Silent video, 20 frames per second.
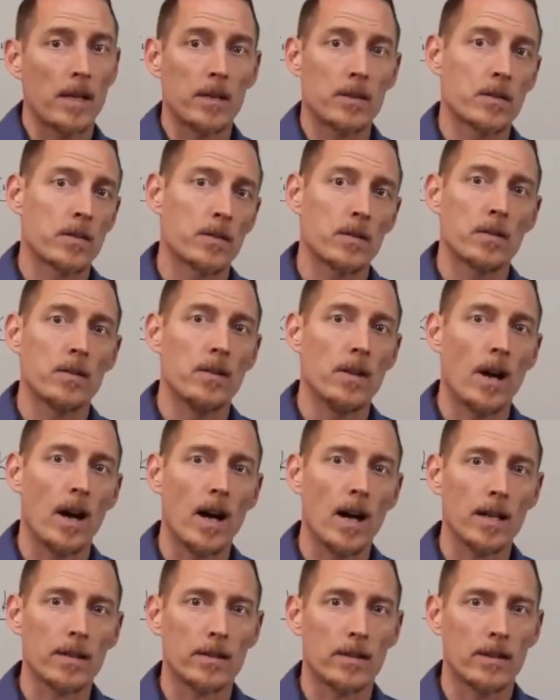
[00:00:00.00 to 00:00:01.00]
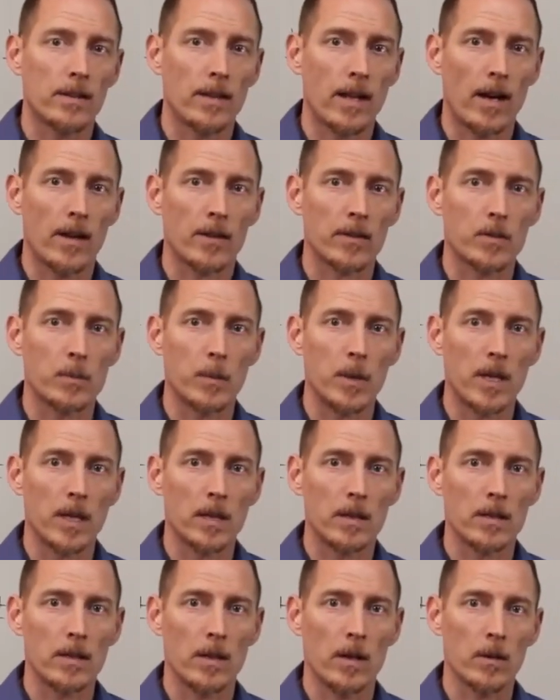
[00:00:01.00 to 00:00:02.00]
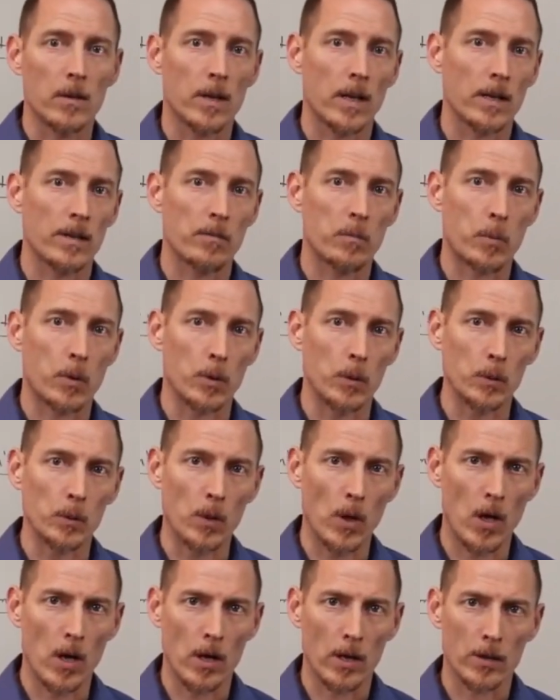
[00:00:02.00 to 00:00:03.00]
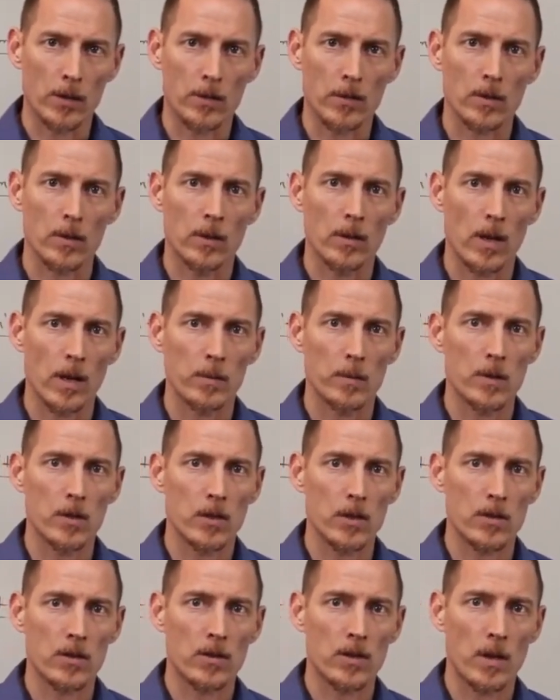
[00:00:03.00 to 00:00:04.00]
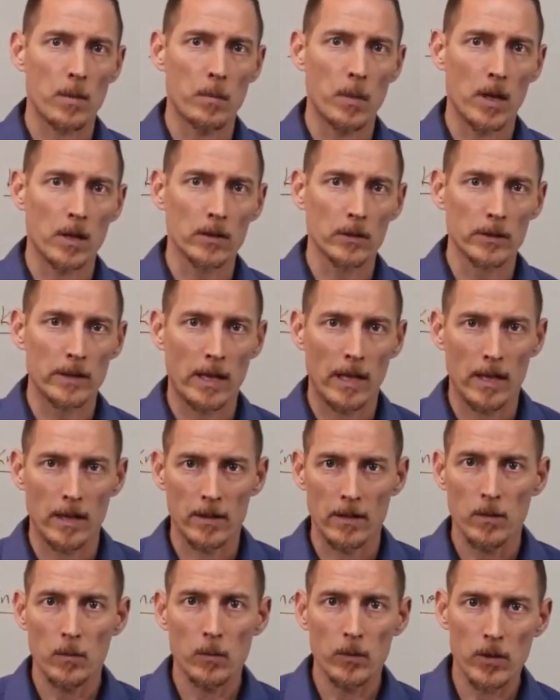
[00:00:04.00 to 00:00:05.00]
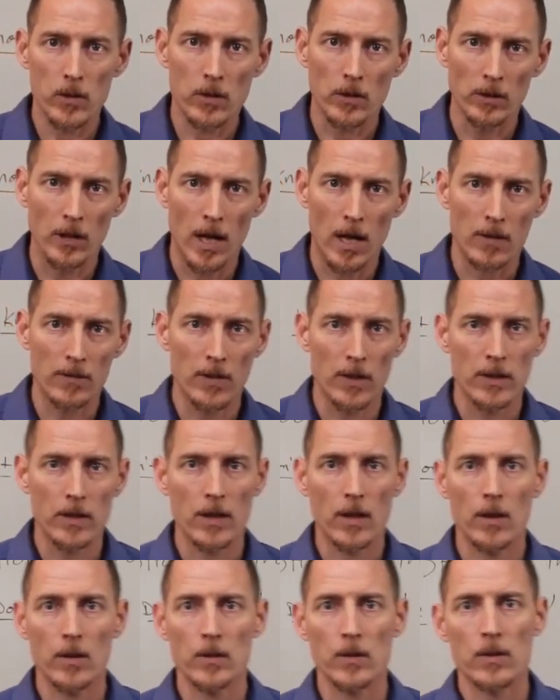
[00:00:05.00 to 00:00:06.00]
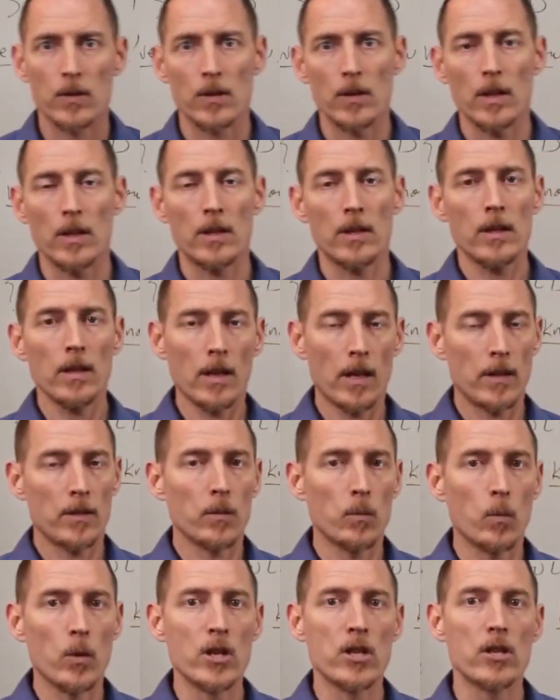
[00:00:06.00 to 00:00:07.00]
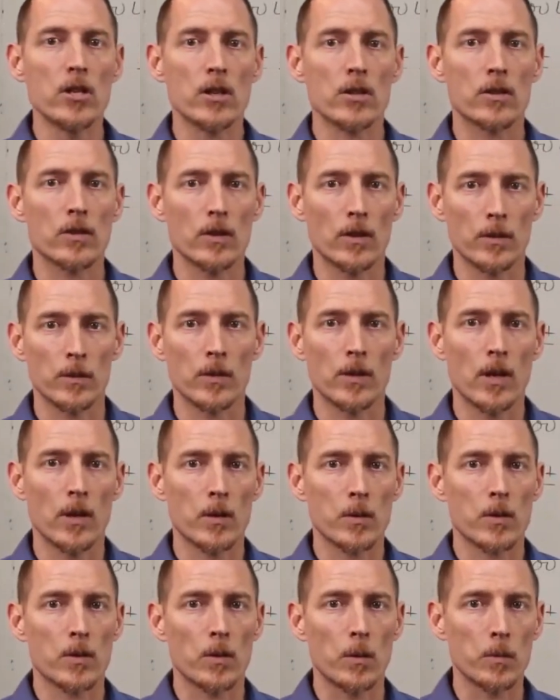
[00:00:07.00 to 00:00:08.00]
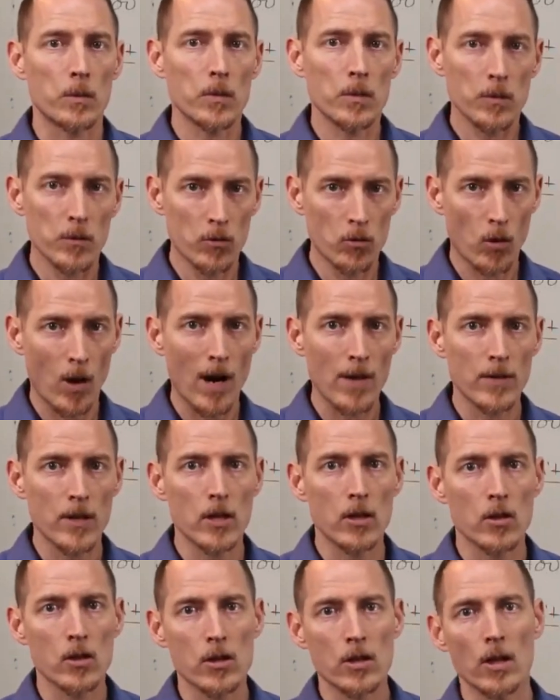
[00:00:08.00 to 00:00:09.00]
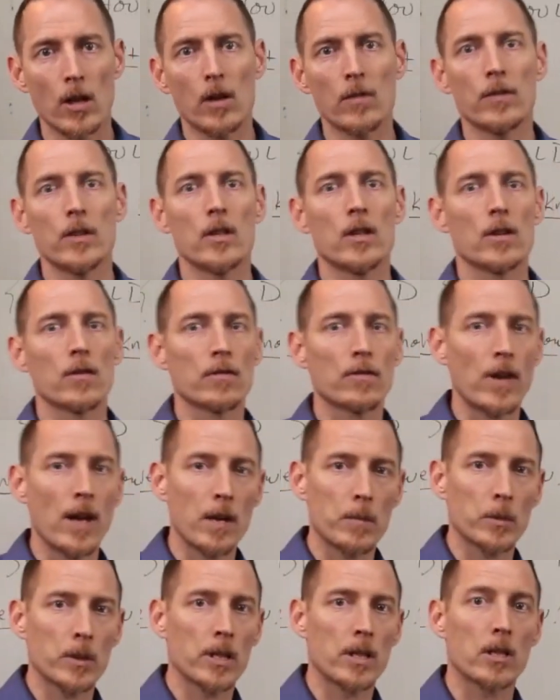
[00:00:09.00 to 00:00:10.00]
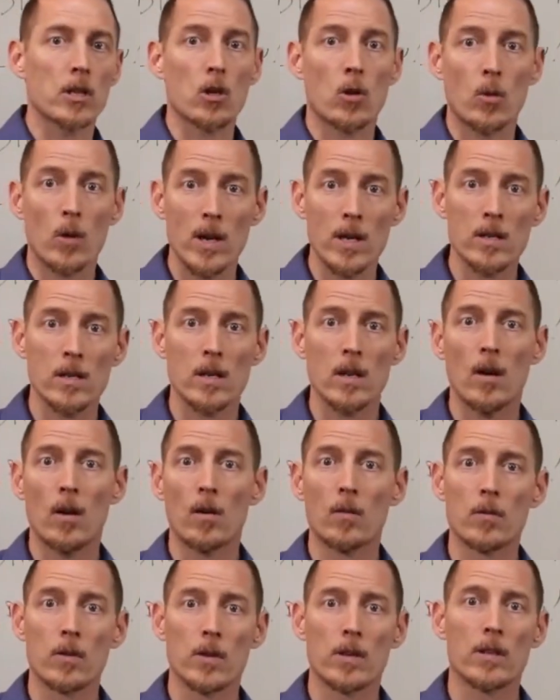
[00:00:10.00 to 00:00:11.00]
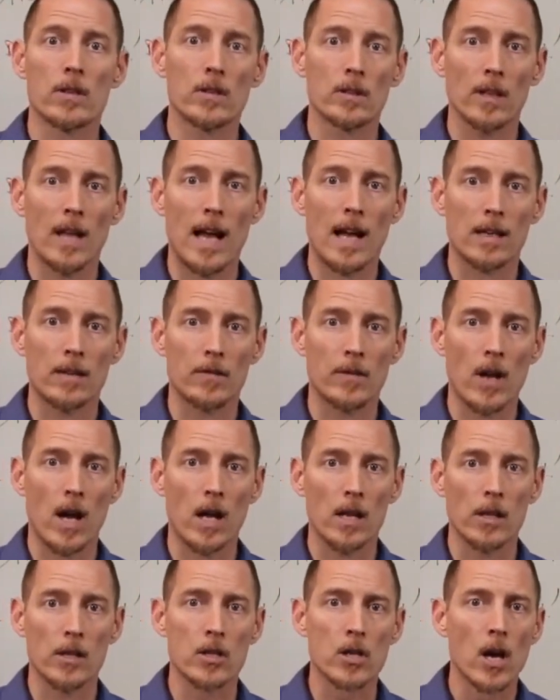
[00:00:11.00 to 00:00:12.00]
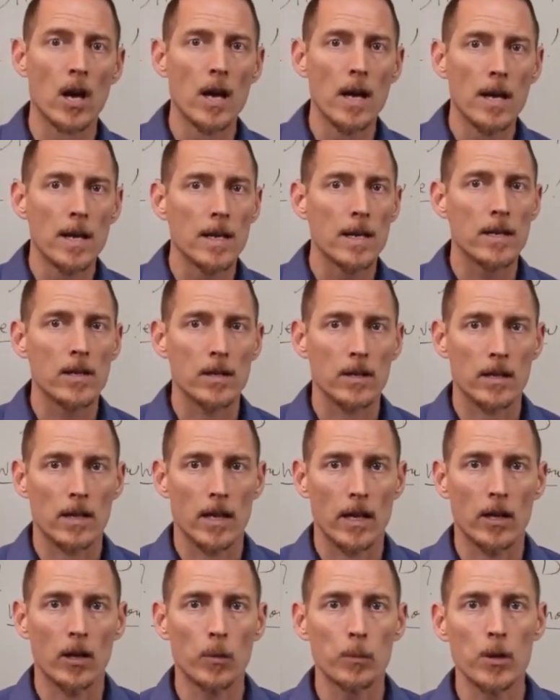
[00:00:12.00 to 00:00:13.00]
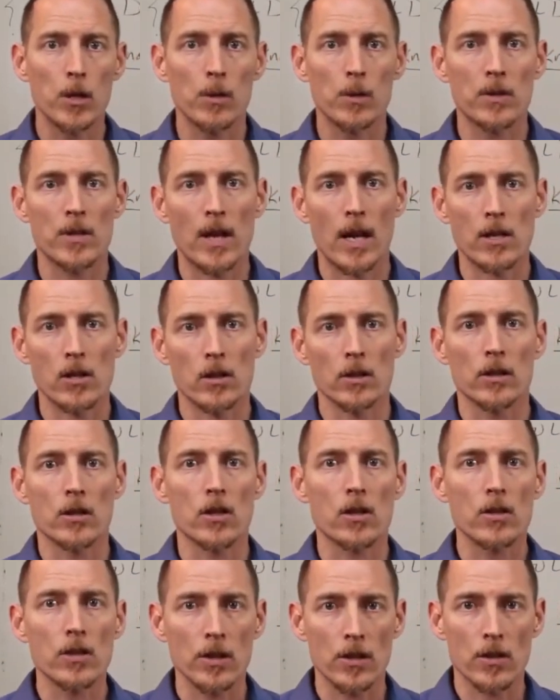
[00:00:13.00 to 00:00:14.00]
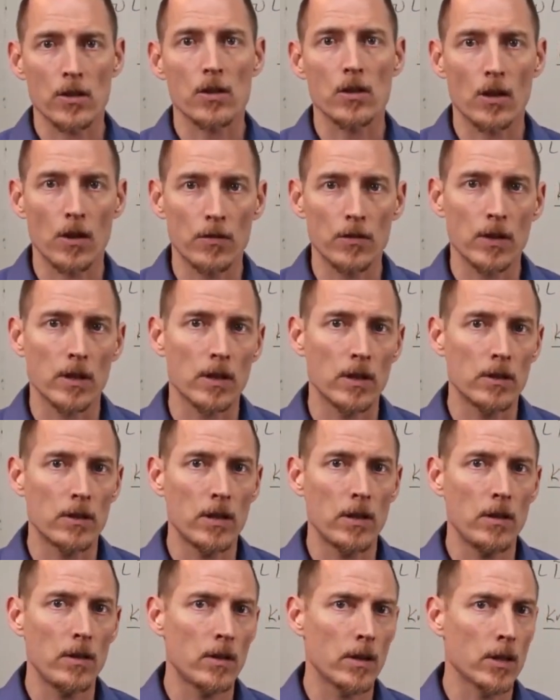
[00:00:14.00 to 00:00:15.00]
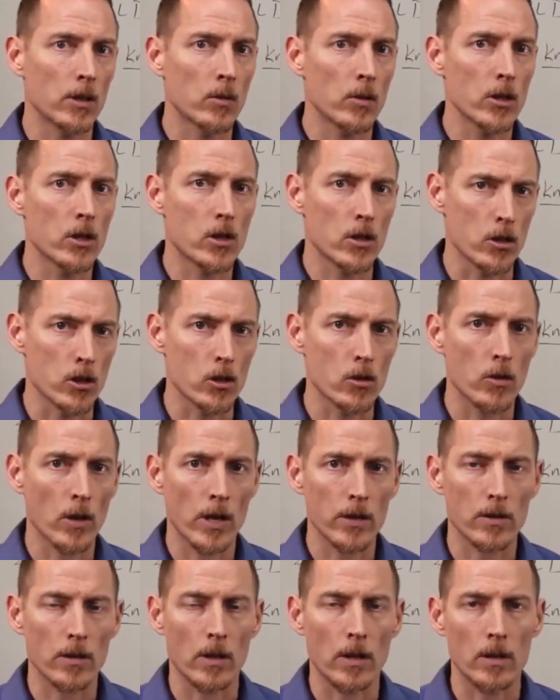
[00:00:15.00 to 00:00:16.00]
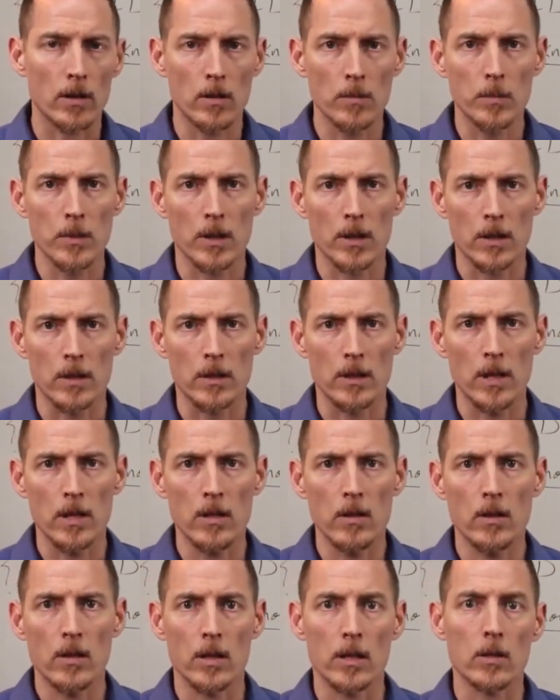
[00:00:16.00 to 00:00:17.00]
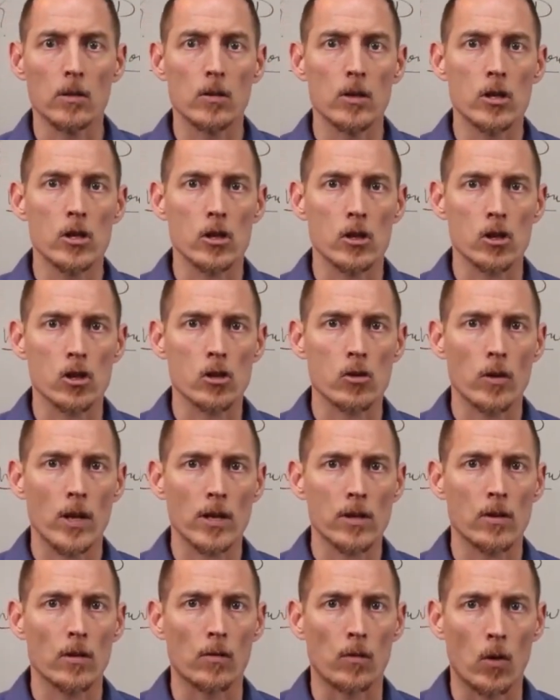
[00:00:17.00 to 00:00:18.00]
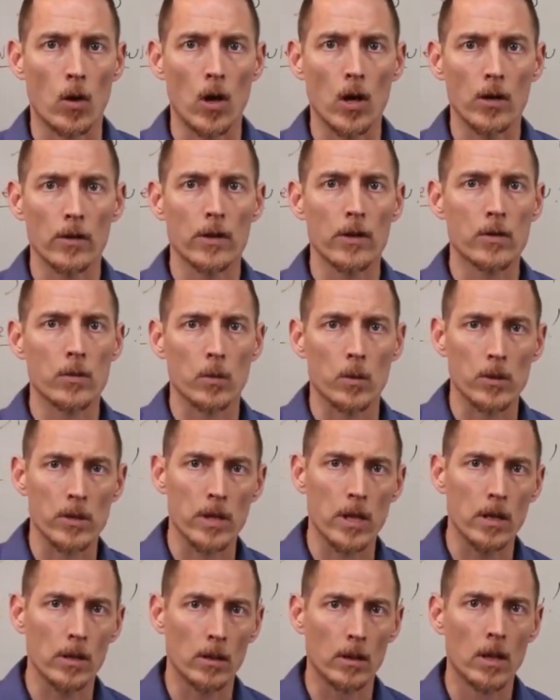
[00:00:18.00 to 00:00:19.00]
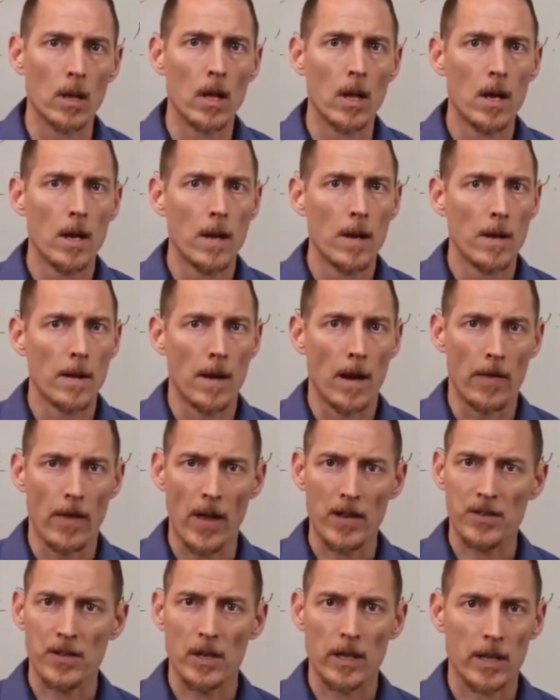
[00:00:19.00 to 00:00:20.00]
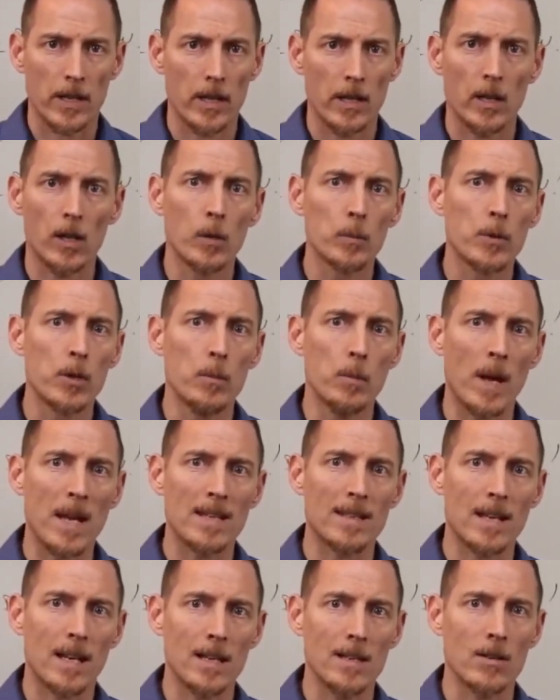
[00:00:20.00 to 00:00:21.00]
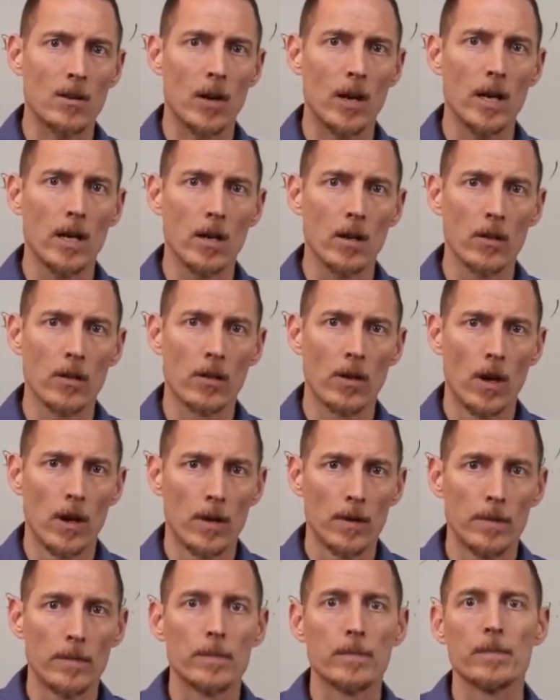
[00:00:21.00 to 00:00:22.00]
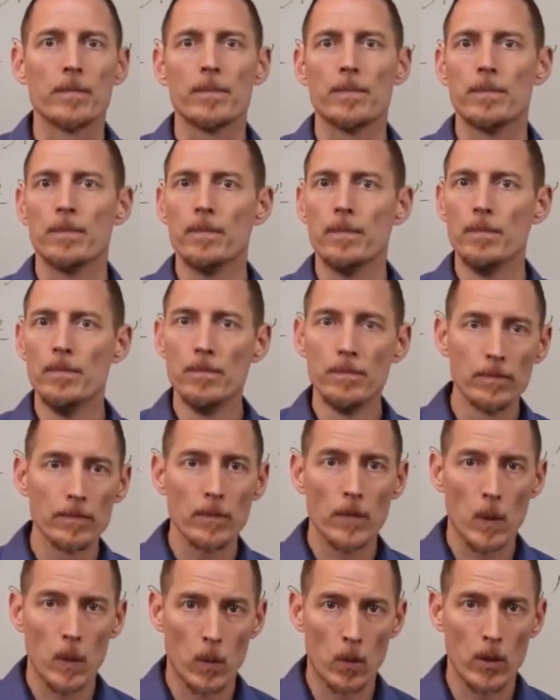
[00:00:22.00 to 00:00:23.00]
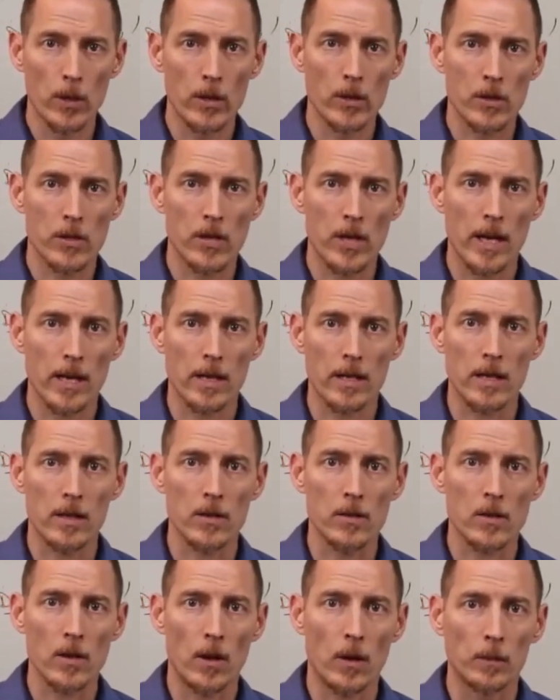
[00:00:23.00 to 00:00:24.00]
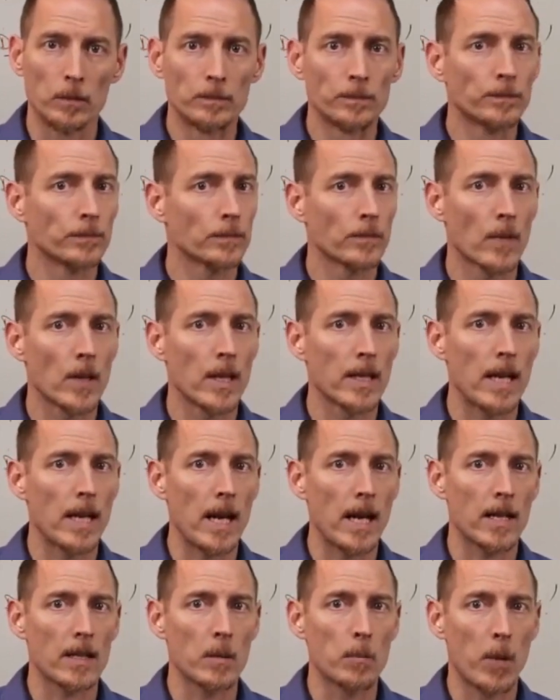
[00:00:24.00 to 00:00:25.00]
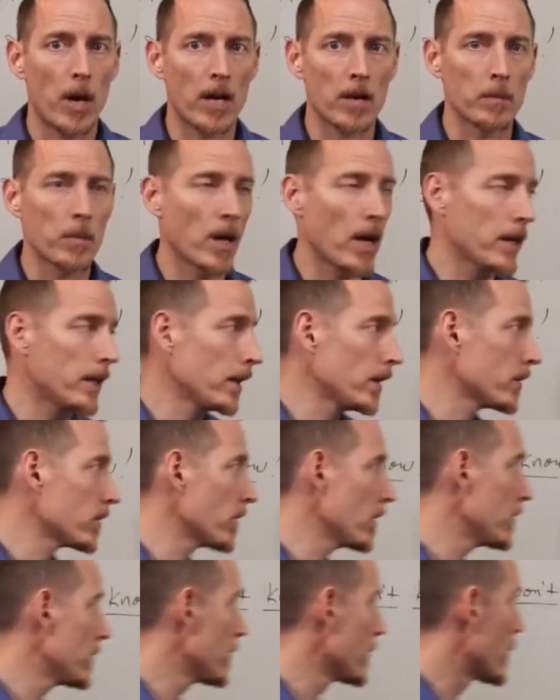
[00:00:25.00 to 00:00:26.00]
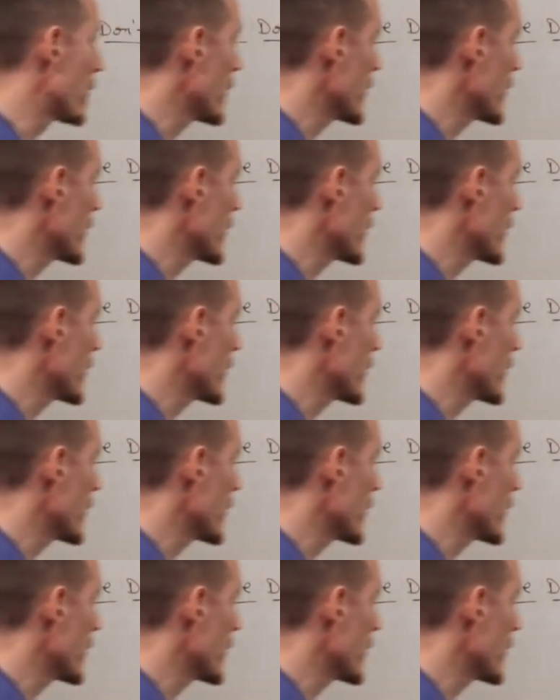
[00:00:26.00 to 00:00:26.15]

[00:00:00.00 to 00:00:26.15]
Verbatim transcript: and it's not now it's being you know kind of prolonged so i would just say buckle down there's a lot of unknowns and and we just don't know so driving yourself and your family crazy over this lack of knowledge isn't going to help you it's actually just going to serve to continue to increase your stress at home to continue to increase your stress overall in this ordeal and that's not going to help you maintain your health or your sanity so again, the bottom line is the